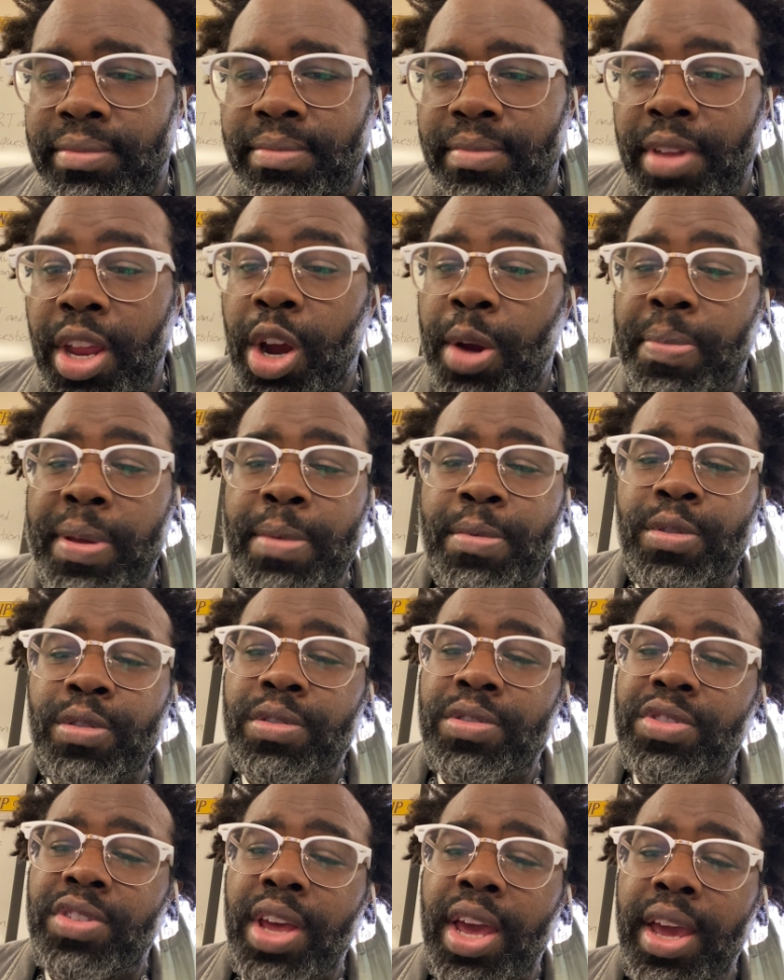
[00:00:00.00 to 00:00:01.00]
There are people
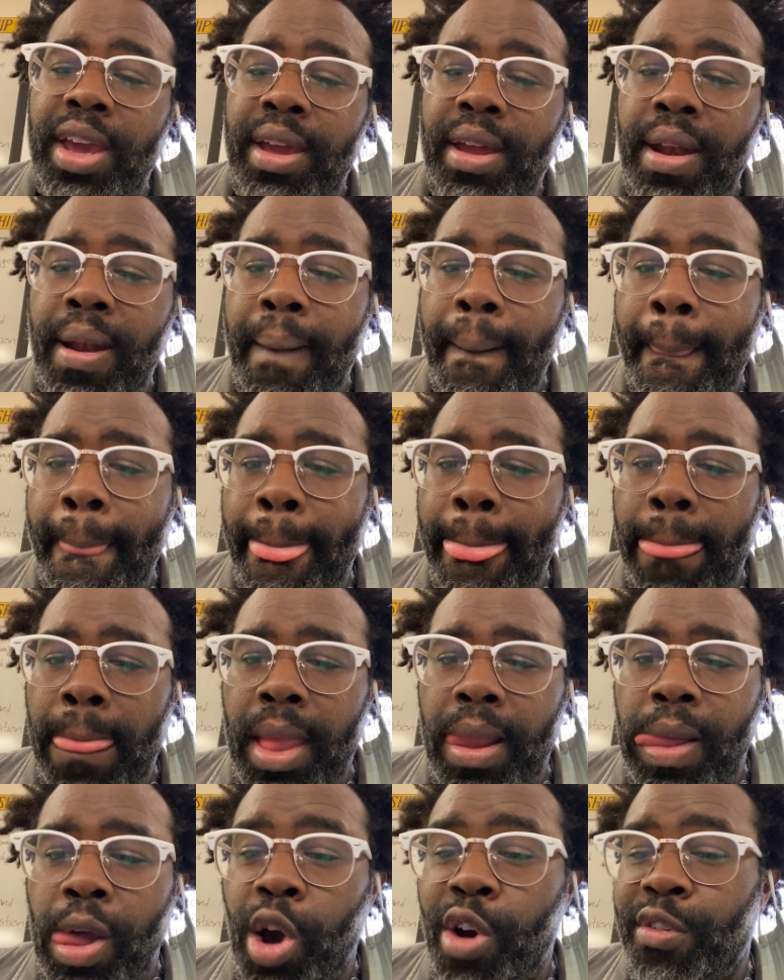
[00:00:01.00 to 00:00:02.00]
who say
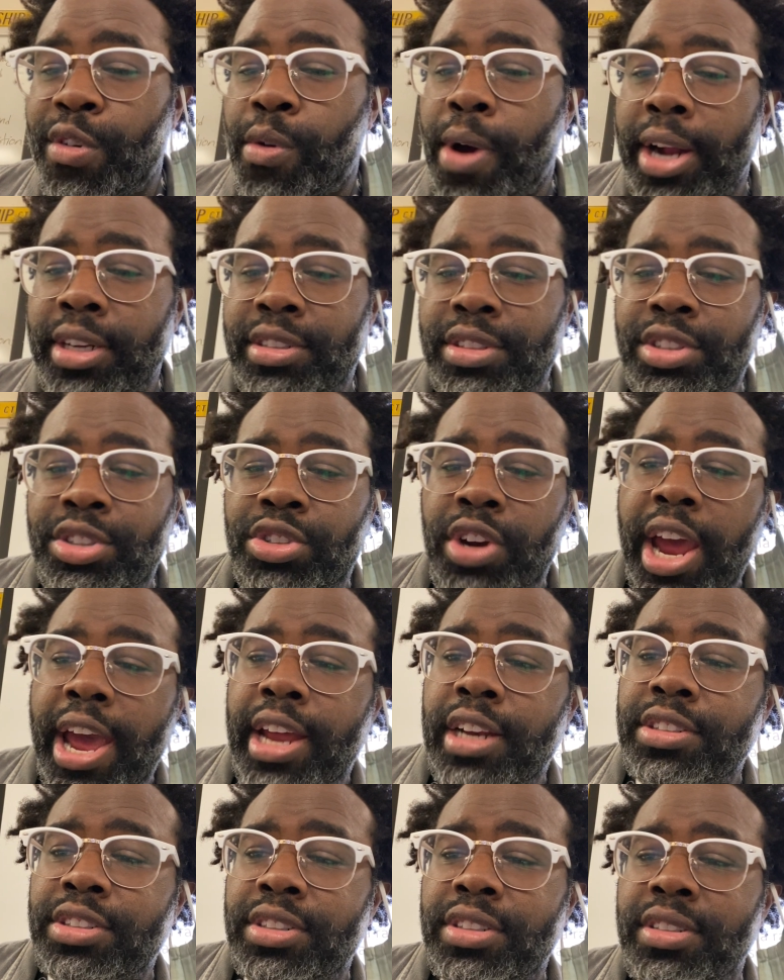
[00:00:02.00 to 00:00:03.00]
Overwatch is
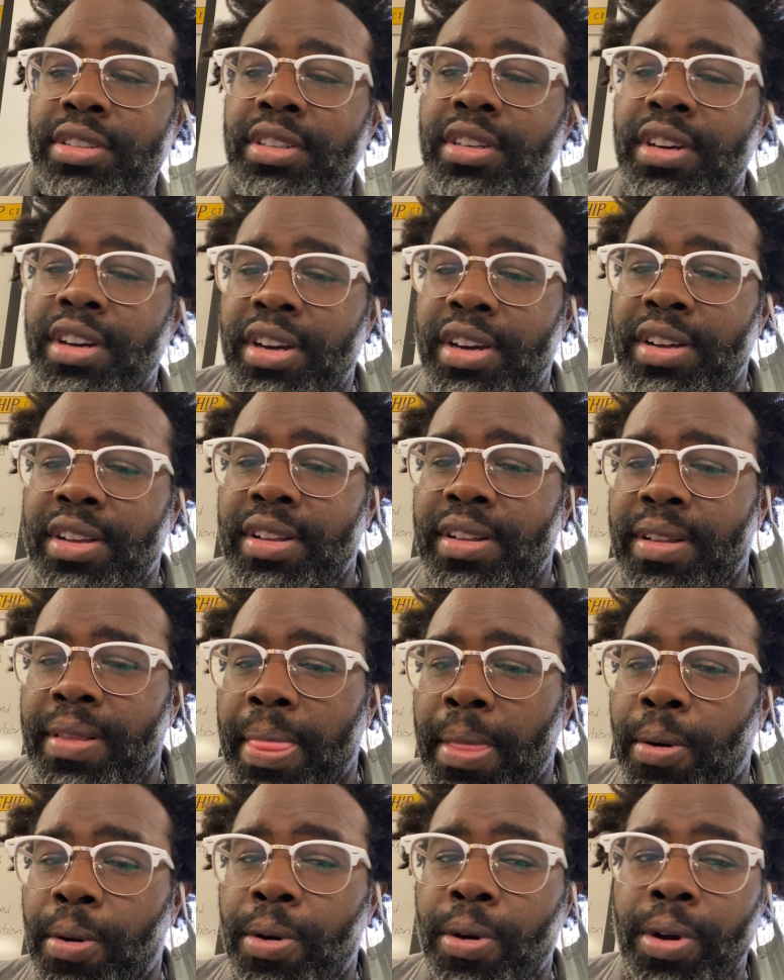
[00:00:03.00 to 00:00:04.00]
trash,
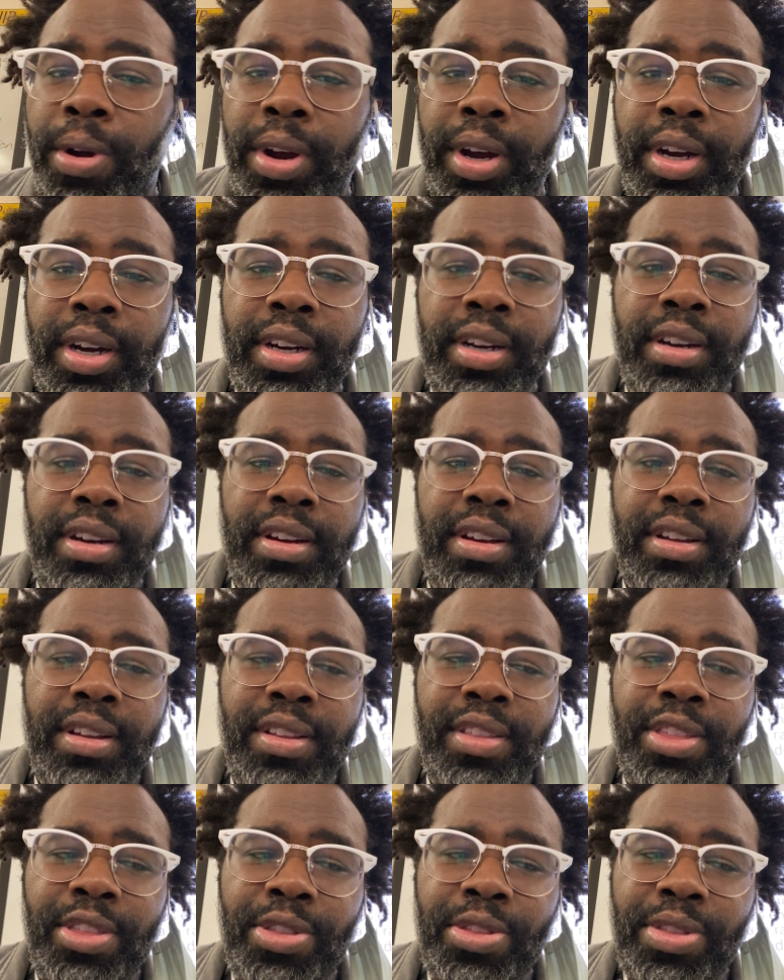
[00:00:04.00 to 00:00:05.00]
or
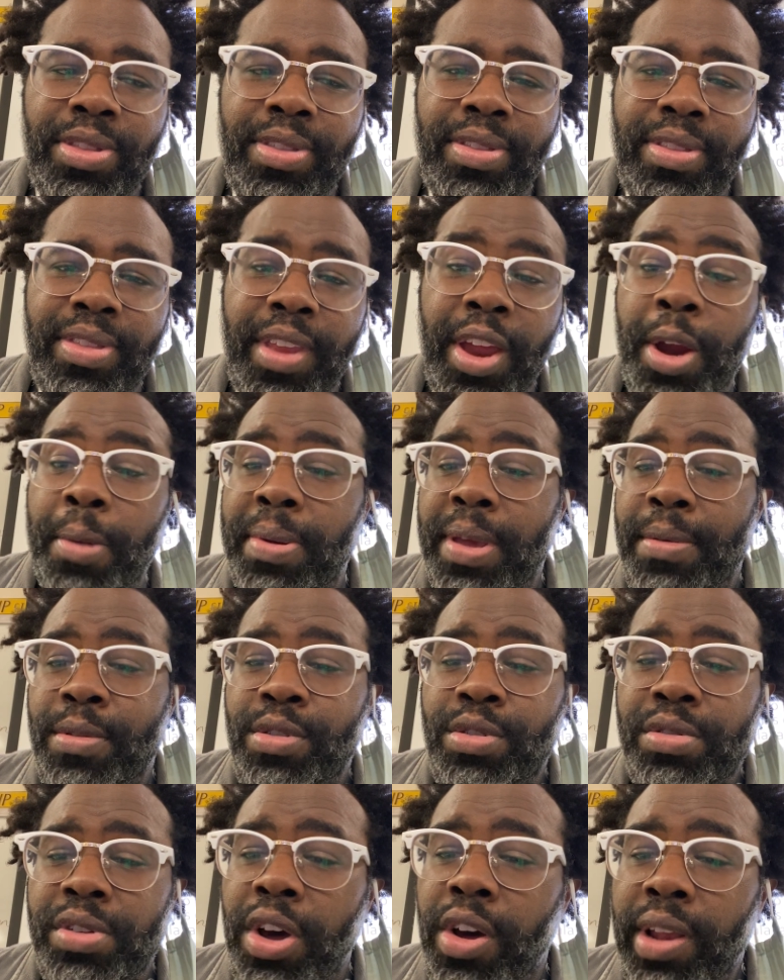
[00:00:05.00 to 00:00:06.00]
there are people
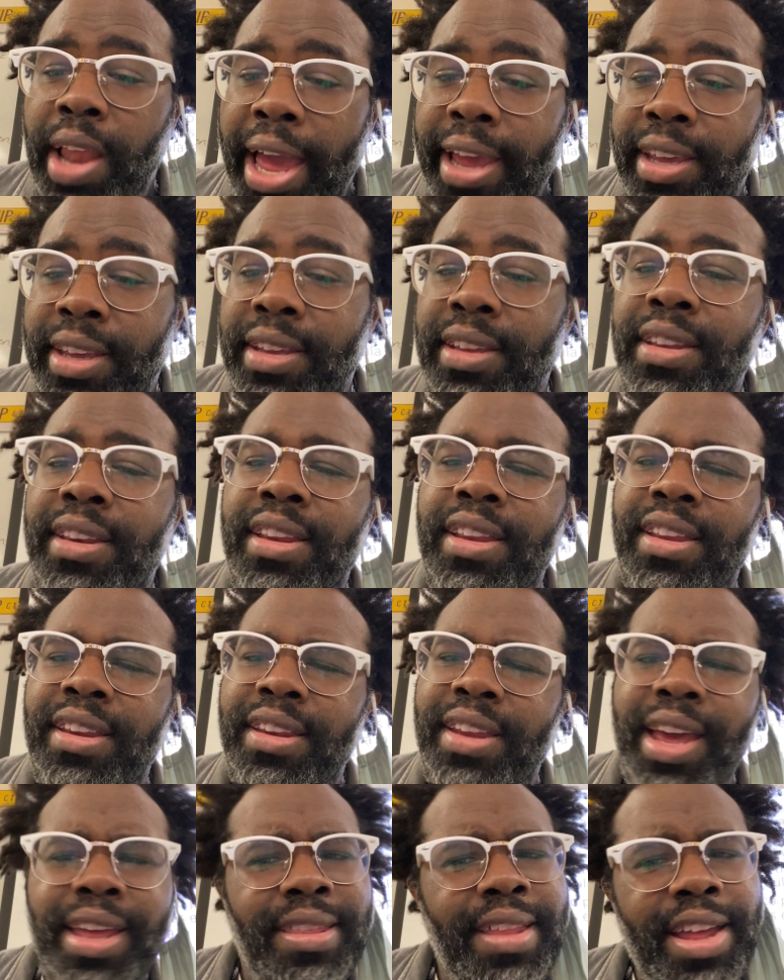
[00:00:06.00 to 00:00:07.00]
who don't like it,
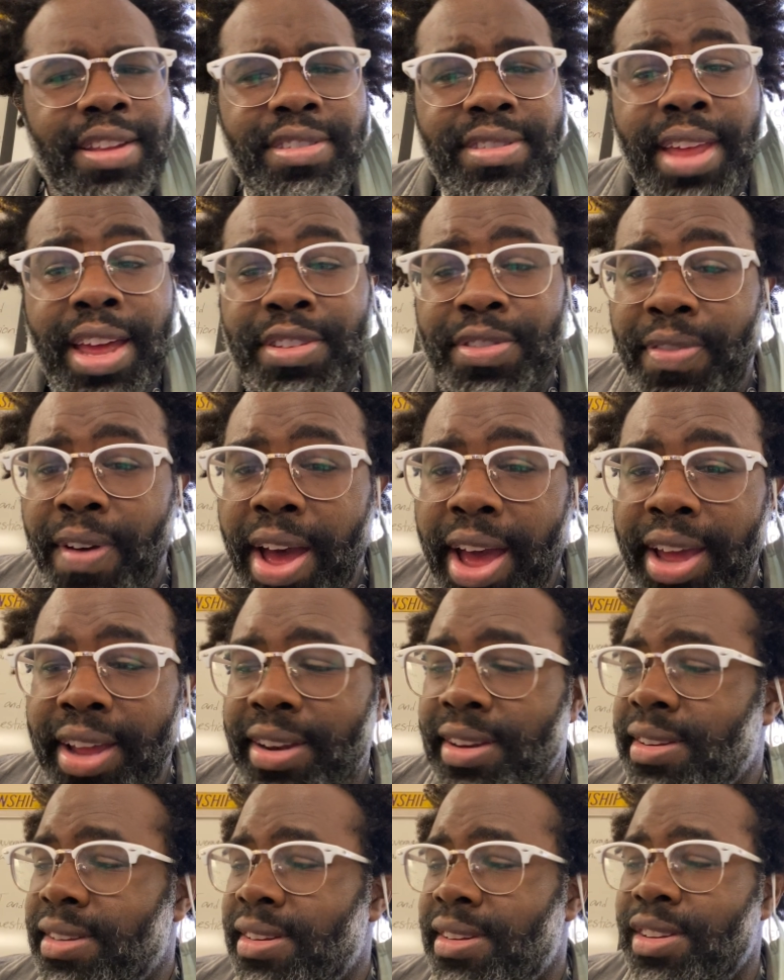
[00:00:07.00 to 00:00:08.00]
and that's
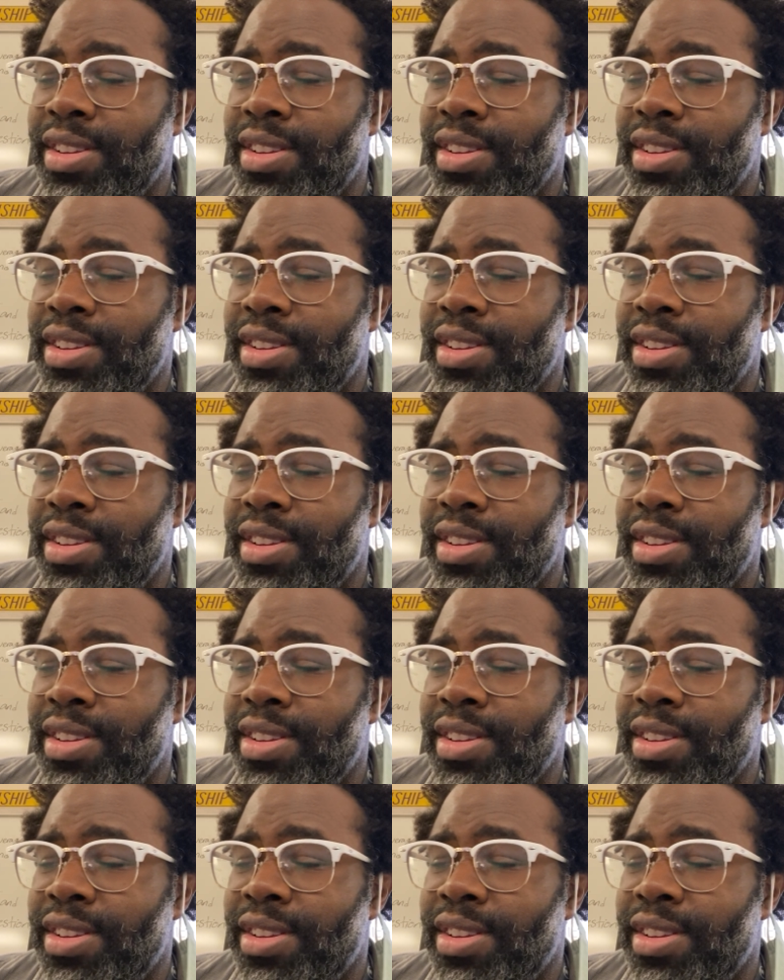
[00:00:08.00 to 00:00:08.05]
fine.